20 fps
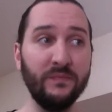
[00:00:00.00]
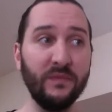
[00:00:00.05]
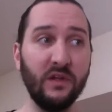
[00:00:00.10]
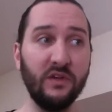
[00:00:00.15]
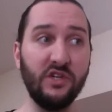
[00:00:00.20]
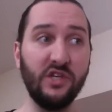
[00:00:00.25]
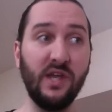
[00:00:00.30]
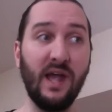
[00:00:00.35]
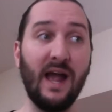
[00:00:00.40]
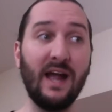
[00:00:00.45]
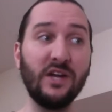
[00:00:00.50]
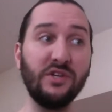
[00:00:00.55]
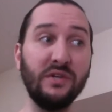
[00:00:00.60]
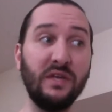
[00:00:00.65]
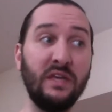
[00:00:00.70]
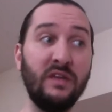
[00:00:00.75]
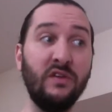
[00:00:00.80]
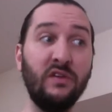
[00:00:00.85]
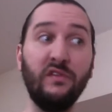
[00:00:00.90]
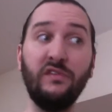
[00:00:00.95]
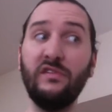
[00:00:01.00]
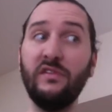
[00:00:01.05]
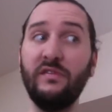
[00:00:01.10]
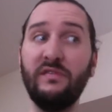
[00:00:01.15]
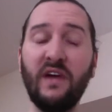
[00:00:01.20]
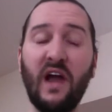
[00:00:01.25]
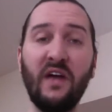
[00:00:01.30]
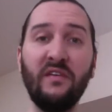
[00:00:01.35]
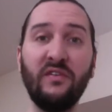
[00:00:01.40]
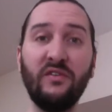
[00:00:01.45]
She actually used the
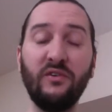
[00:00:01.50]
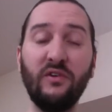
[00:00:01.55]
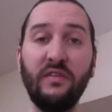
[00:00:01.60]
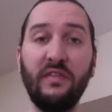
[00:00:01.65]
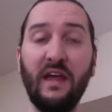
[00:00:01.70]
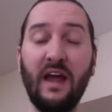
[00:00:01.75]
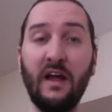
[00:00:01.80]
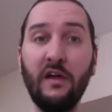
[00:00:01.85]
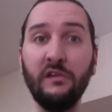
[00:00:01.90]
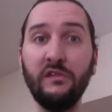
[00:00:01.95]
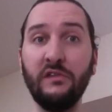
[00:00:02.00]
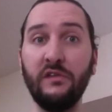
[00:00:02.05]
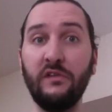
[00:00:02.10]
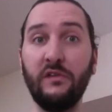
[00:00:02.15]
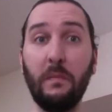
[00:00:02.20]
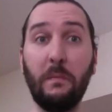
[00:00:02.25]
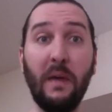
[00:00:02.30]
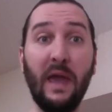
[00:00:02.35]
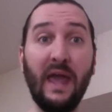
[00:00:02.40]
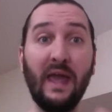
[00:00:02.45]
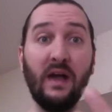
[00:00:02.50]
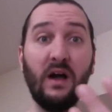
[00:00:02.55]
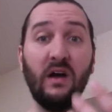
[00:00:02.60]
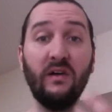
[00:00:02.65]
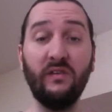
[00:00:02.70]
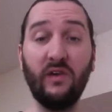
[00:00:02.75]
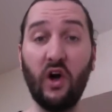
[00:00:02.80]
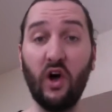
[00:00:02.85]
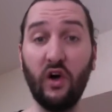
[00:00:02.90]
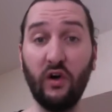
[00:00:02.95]
500,000 to pay
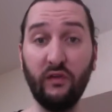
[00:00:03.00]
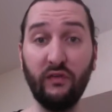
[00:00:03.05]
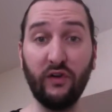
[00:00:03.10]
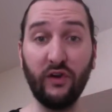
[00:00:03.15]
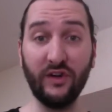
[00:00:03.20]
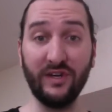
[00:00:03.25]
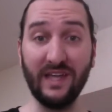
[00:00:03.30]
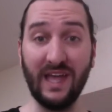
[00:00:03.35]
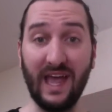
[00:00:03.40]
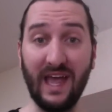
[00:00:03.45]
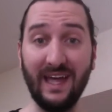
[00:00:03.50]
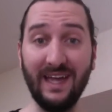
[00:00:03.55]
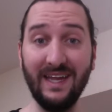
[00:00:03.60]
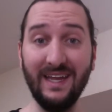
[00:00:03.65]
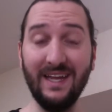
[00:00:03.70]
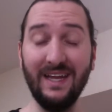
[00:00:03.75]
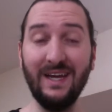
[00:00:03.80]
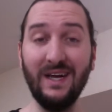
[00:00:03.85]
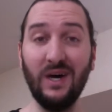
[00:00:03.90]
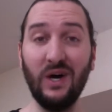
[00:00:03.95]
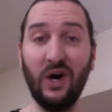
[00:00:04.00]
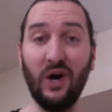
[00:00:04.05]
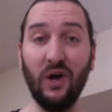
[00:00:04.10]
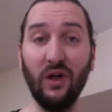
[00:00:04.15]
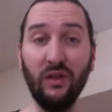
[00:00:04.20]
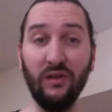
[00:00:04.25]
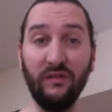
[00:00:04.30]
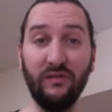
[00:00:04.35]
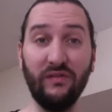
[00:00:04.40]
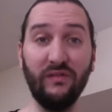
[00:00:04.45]
off all of her debt,
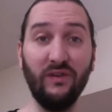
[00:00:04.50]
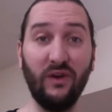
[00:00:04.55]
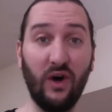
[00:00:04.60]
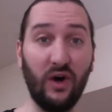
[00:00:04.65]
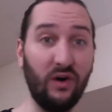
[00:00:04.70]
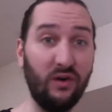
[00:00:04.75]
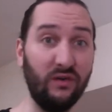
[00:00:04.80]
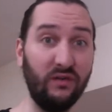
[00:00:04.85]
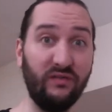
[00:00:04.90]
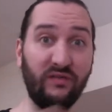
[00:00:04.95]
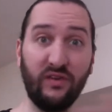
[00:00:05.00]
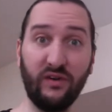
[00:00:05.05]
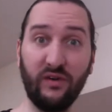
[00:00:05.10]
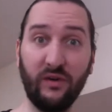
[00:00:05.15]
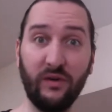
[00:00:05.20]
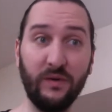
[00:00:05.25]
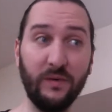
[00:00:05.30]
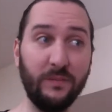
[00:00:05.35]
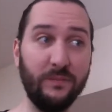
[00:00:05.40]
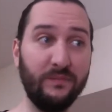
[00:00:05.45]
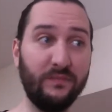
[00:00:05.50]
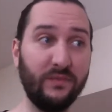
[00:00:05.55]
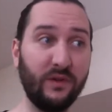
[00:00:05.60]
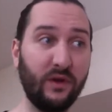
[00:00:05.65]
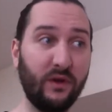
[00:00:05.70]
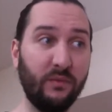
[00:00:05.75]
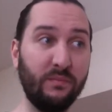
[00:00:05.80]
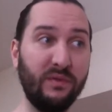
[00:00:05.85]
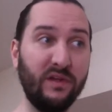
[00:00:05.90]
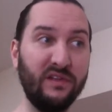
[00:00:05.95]
all of her
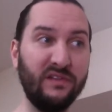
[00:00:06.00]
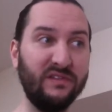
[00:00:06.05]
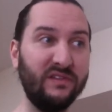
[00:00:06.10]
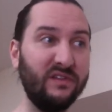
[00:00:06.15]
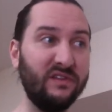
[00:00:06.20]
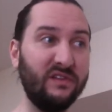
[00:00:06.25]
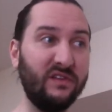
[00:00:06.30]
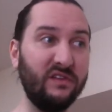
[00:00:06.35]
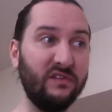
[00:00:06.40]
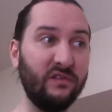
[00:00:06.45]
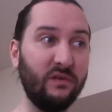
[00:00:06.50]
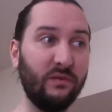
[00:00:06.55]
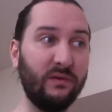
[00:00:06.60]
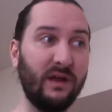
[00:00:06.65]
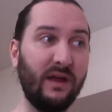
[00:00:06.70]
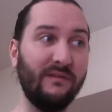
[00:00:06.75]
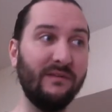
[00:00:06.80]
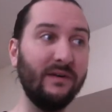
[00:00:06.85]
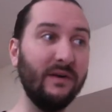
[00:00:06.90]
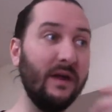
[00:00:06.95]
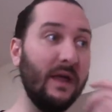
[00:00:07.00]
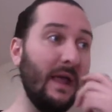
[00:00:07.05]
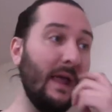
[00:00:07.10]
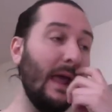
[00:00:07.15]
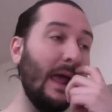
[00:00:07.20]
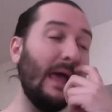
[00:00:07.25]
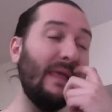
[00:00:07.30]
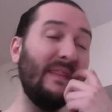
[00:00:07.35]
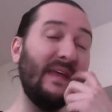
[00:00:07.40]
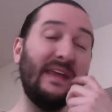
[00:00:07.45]
businesses or whatever,
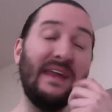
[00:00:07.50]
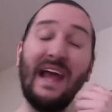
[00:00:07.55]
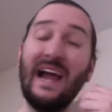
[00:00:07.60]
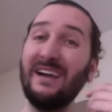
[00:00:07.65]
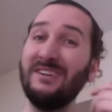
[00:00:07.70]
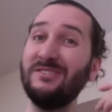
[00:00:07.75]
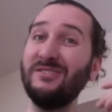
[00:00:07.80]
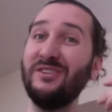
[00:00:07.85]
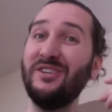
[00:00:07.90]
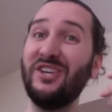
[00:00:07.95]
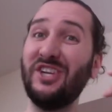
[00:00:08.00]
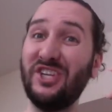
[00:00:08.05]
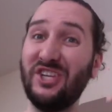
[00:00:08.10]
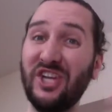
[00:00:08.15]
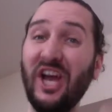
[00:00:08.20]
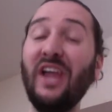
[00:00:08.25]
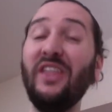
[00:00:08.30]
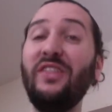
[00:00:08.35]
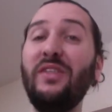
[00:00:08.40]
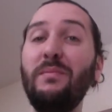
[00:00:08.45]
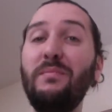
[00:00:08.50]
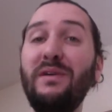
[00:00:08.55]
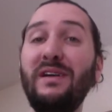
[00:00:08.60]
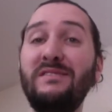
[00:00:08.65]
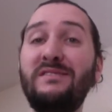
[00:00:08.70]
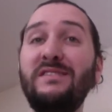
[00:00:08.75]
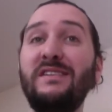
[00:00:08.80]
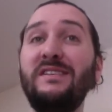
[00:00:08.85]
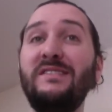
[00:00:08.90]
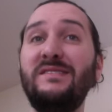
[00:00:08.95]
and then actually shut the
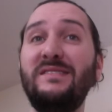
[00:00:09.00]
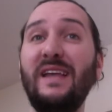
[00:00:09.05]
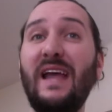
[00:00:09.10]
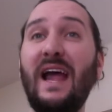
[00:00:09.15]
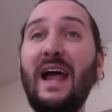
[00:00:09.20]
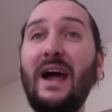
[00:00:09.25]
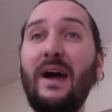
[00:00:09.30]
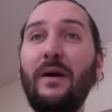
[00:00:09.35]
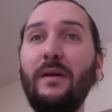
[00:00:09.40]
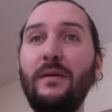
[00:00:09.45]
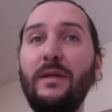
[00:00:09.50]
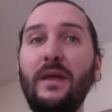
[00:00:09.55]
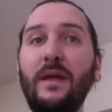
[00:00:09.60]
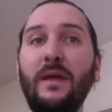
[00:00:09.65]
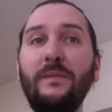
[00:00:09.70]
business down.